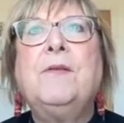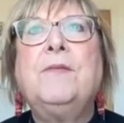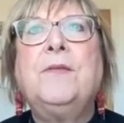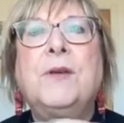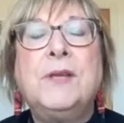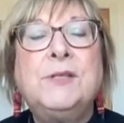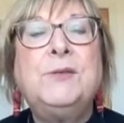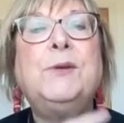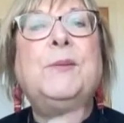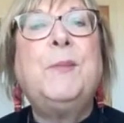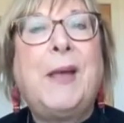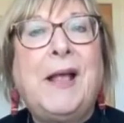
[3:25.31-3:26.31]
for
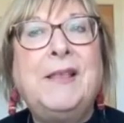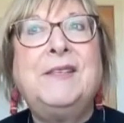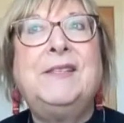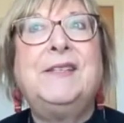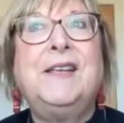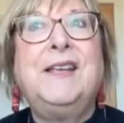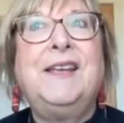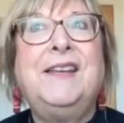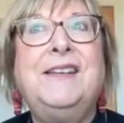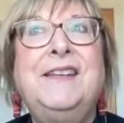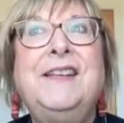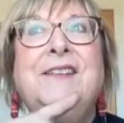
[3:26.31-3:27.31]
Israel
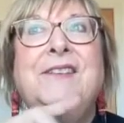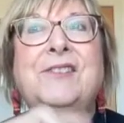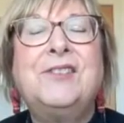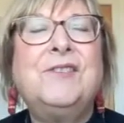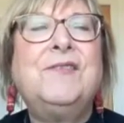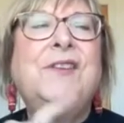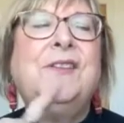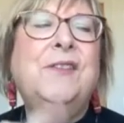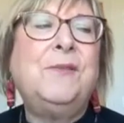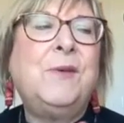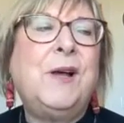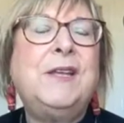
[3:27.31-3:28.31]
Palestine serving
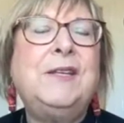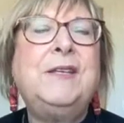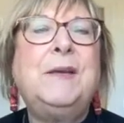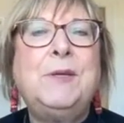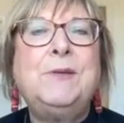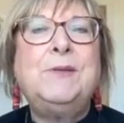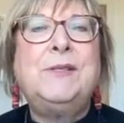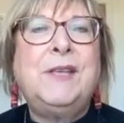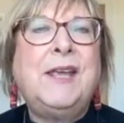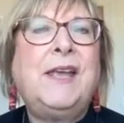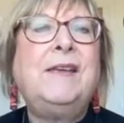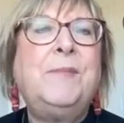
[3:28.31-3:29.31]
the
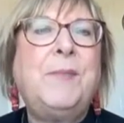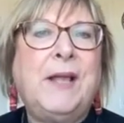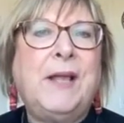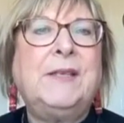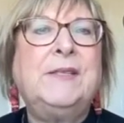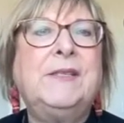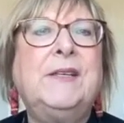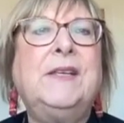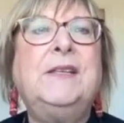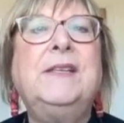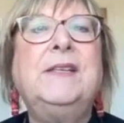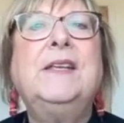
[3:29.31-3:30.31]
YWCA of
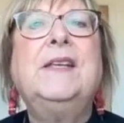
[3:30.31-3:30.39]
Palestine.